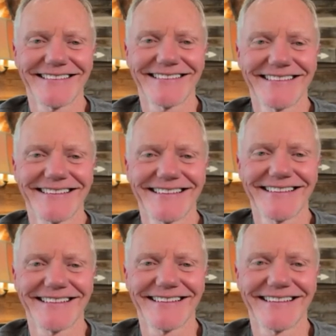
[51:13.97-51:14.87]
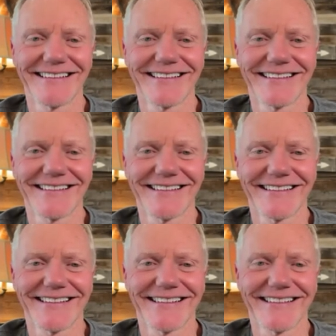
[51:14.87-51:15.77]

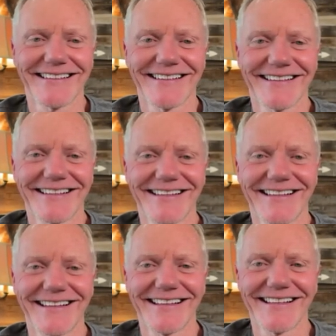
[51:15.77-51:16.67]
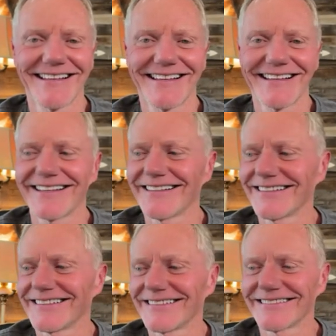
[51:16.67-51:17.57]

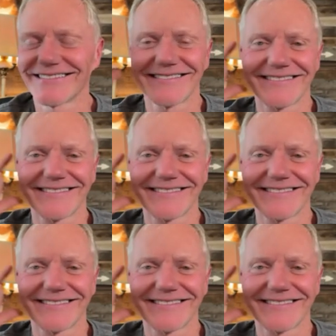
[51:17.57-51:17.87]
(silent)